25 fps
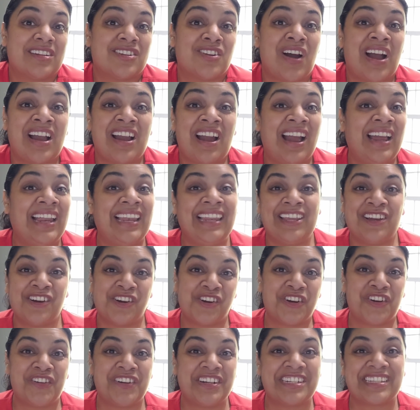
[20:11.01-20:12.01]
So I highly
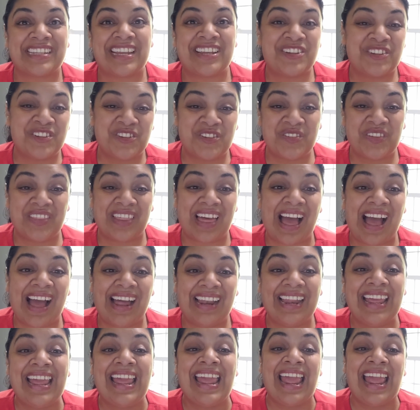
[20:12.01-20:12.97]
encourage that you do that.